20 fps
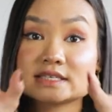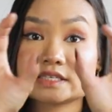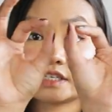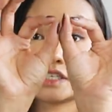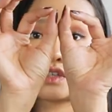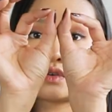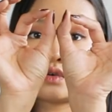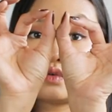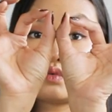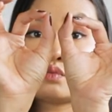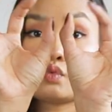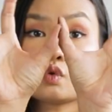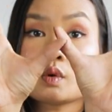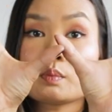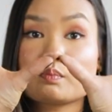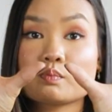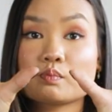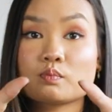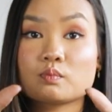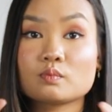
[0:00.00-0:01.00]
They just go
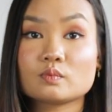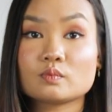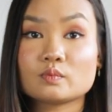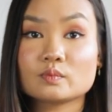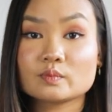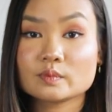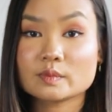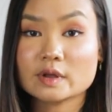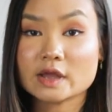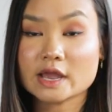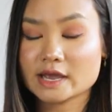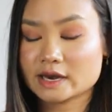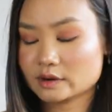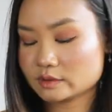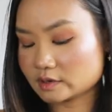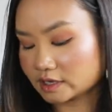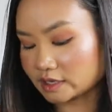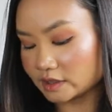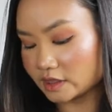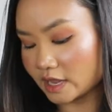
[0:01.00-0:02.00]
whoop. I
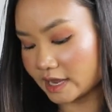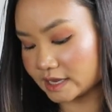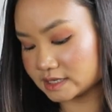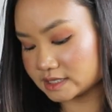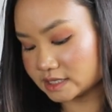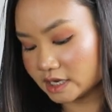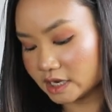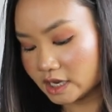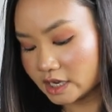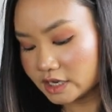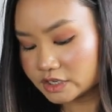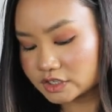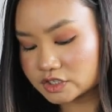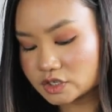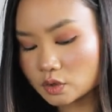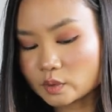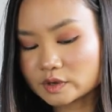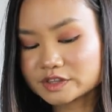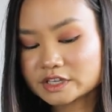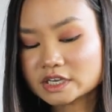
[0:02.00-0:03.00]
don't like that.
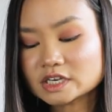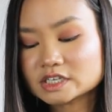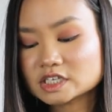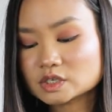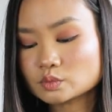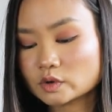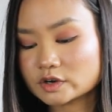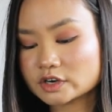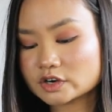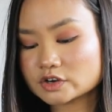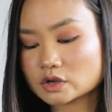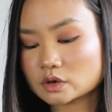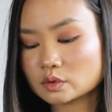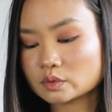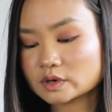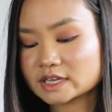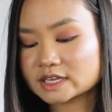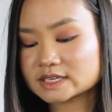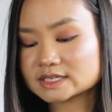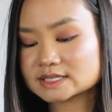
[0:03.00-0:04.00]
So one thing I did want to
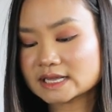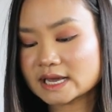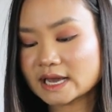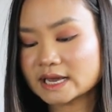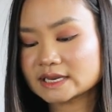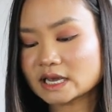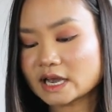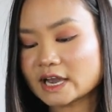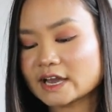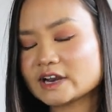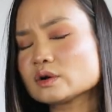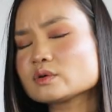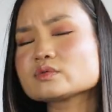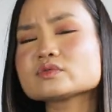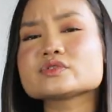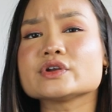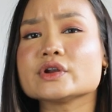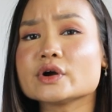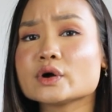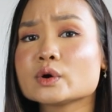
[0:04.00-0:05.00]
note is that I
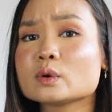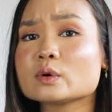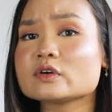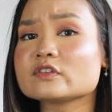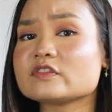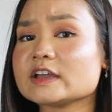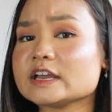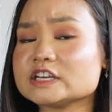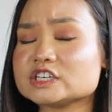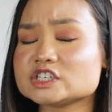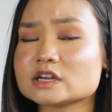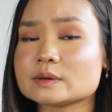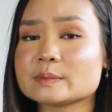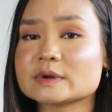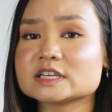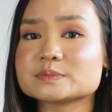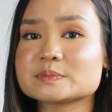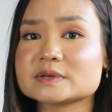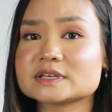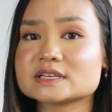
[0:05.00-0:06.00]
don't know if H and M
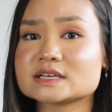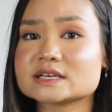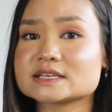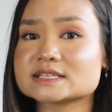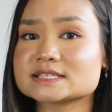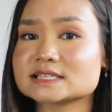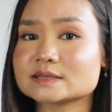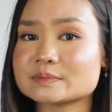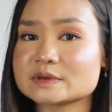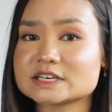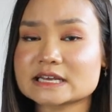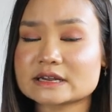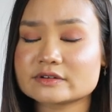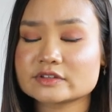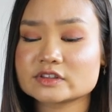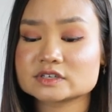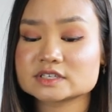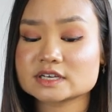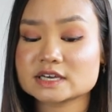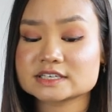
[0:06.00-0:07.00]
has been slimming down
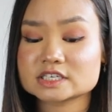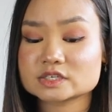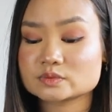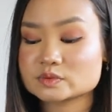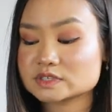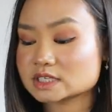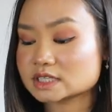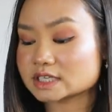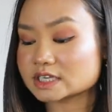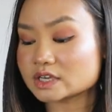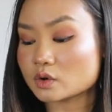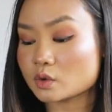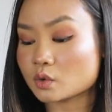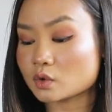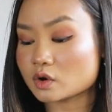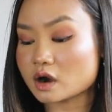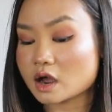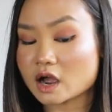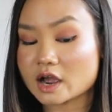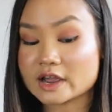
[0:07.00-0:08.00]
on their sizes recently
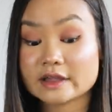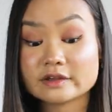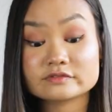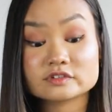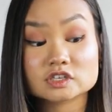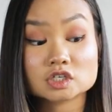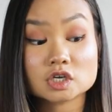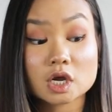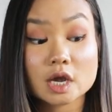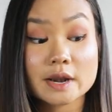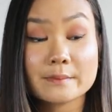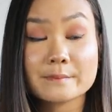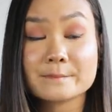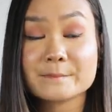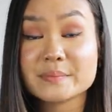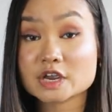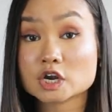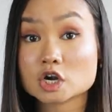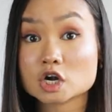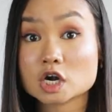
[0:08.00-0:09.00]
or I have just gotten
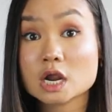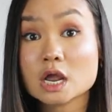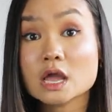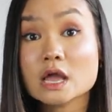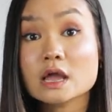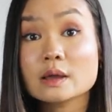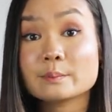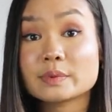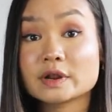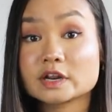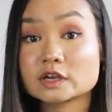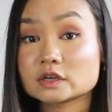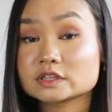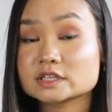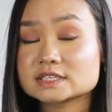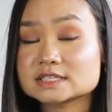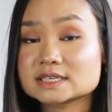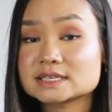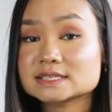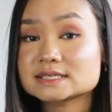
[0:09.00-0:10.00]
bigger, but I got
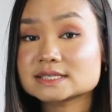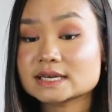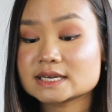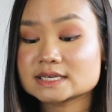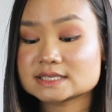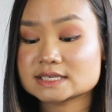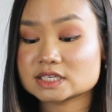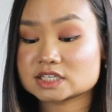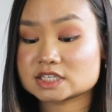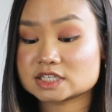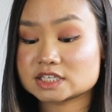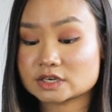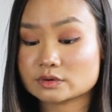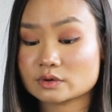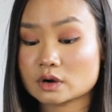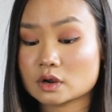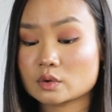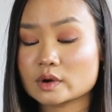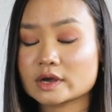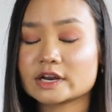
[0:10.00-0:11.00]
this in a size
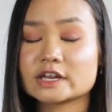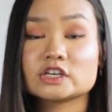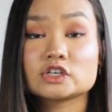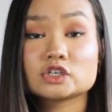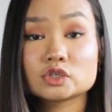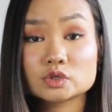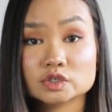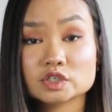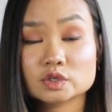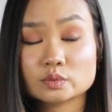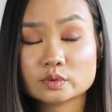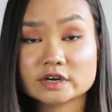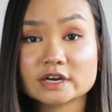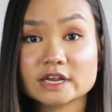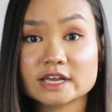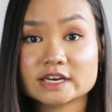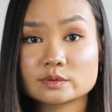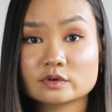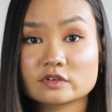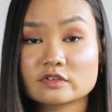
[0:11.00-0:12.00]
zero, and I usually wear it
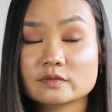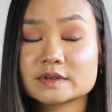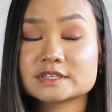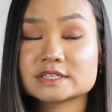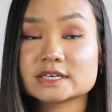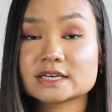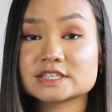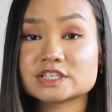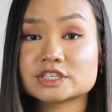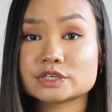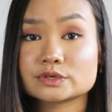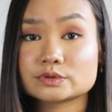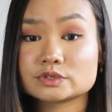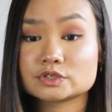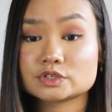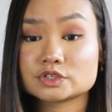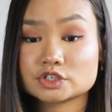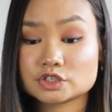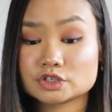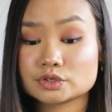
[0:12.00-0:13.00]
anywhere from a size zero
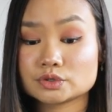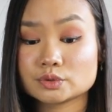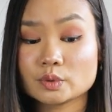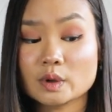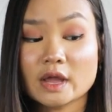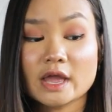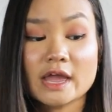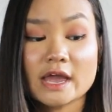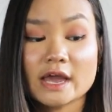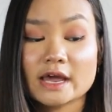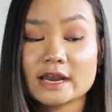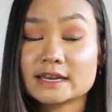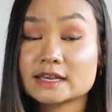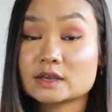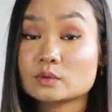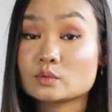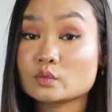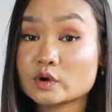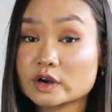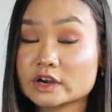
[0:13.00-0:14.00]
to two, and I
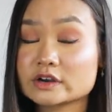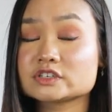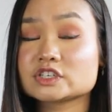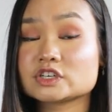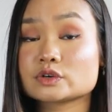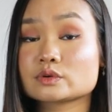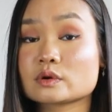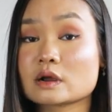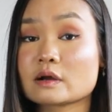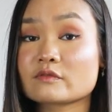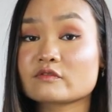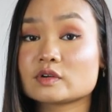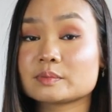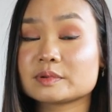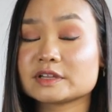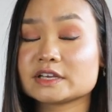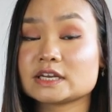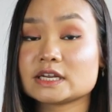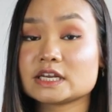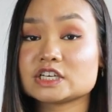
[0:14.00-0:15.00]
can wear zero
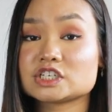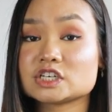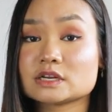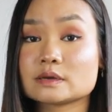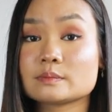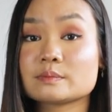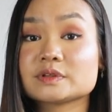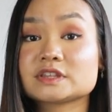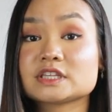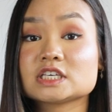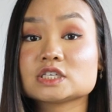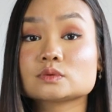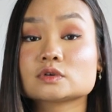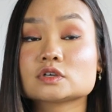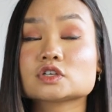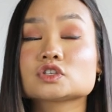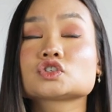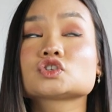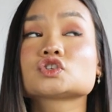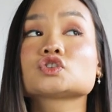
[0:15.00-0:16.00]
comfortably at H and M, but these
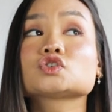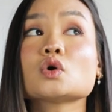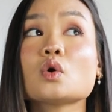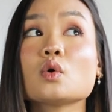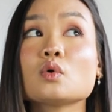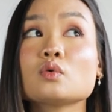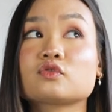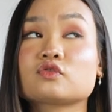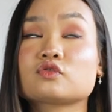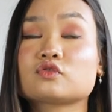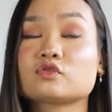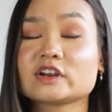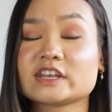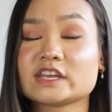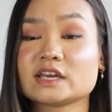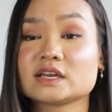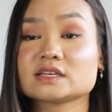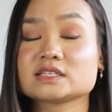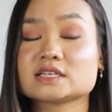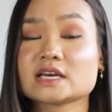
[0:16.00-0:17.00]
were so
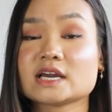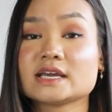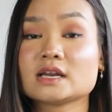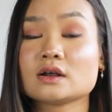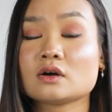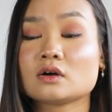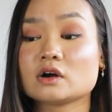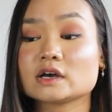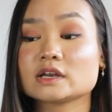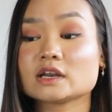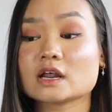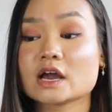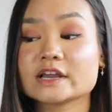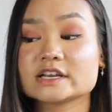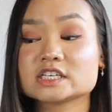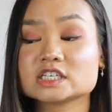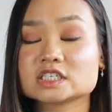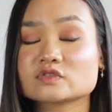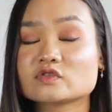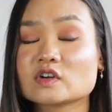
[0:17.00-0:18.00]
freaking tight on. I
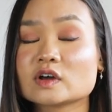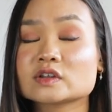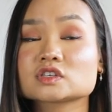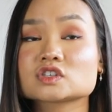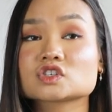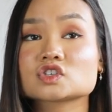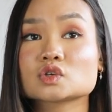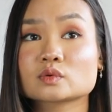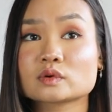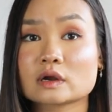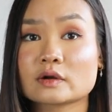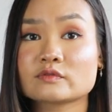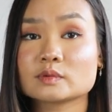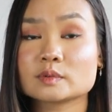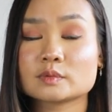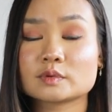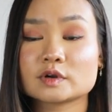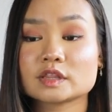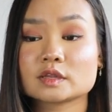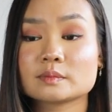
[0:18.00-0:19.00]
just felt so
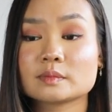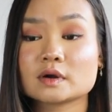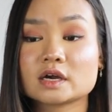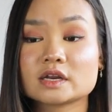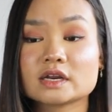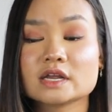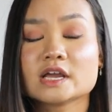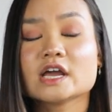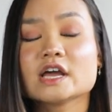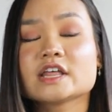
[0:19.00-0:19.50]
uncomfortable putting them on.